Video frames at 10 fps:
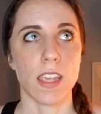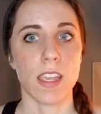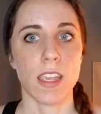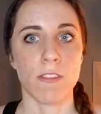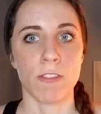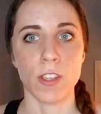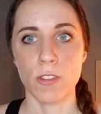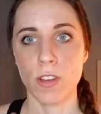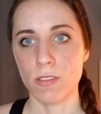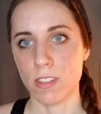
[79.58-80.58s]
if you
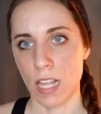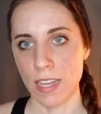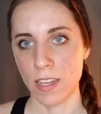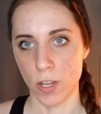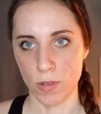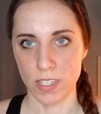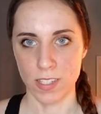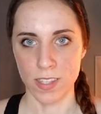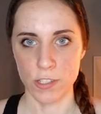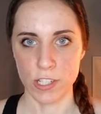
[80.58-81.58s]
don't like going to
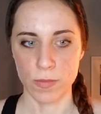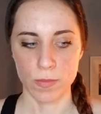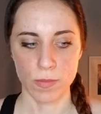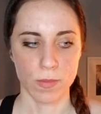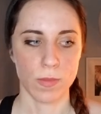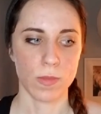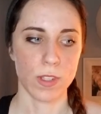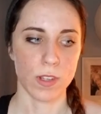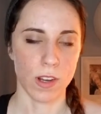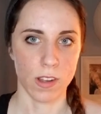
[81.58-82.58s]
the gym,
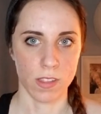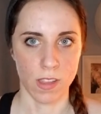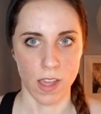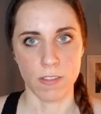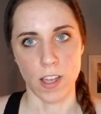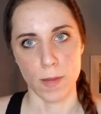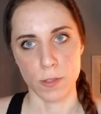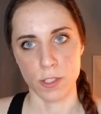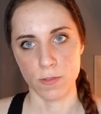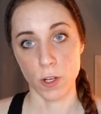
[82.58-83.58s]
there are a lot of
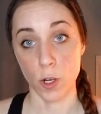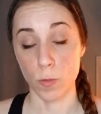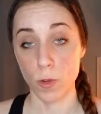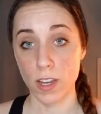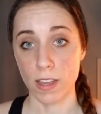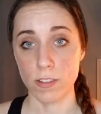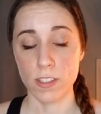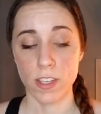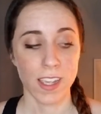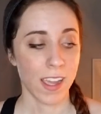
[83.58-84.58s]
options for home workouts.
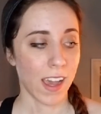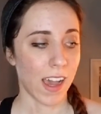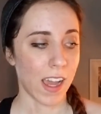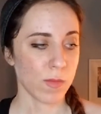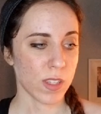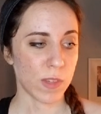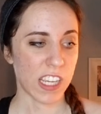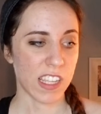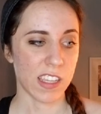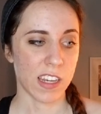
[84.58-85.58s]
I'm
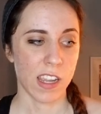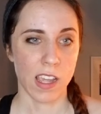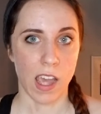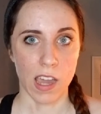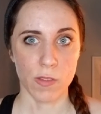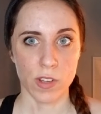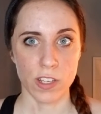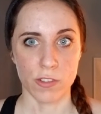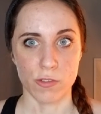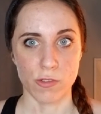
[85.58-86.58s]
somebody that I don't want
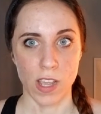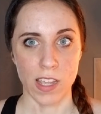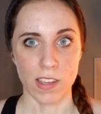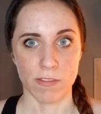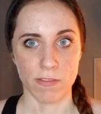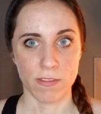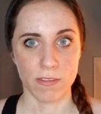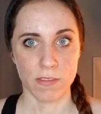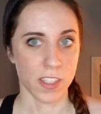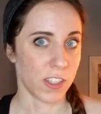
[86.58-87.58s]
to drive
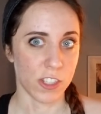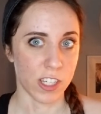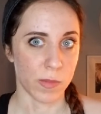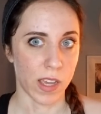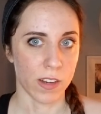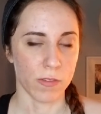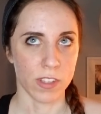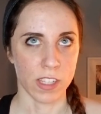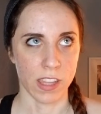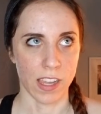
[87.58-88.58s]
to the gym. I don't
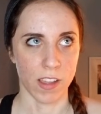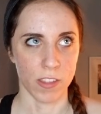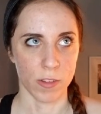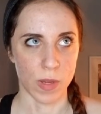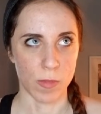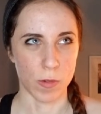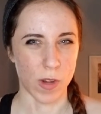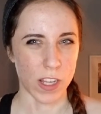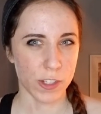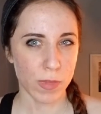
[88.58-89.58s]
really like other people
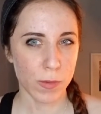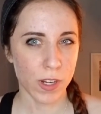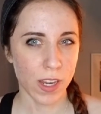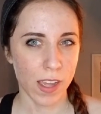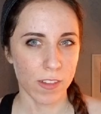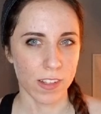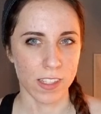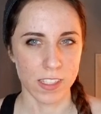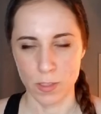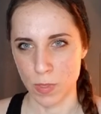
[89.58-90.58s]
watching me work out
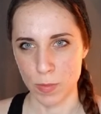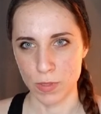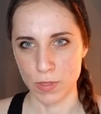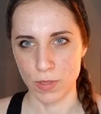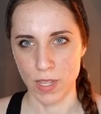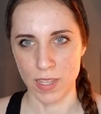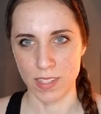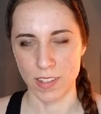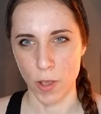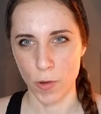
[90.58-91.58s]
unless it's people I
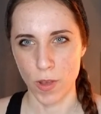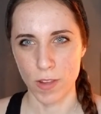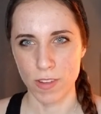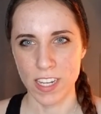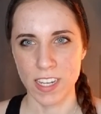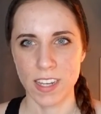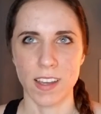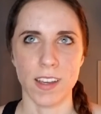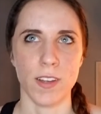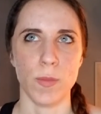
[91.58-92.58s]
know already.
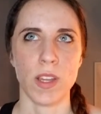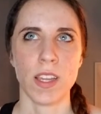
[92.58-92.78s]
I